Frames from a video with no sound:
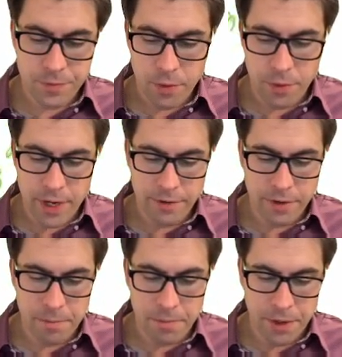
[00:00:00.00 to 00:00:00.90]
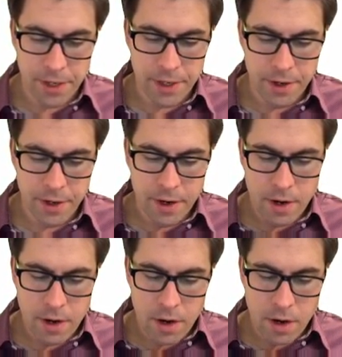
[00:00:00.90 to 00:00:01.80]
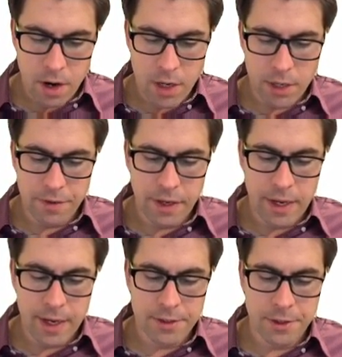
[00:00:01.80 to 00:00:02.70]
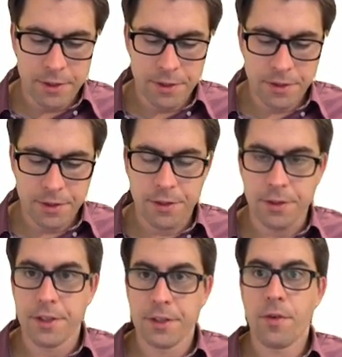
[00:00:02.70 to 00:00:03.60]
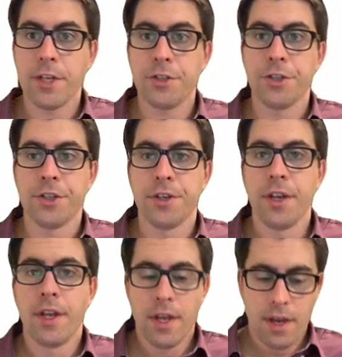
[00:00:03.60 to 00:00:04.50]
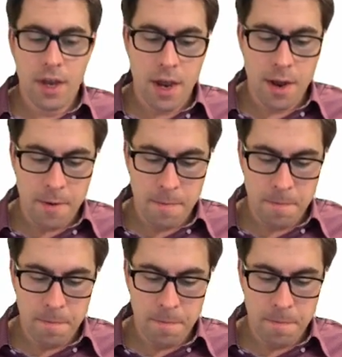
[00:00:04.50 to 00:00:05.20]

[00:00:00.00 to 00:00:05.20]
We have completed all of the answers to this question. And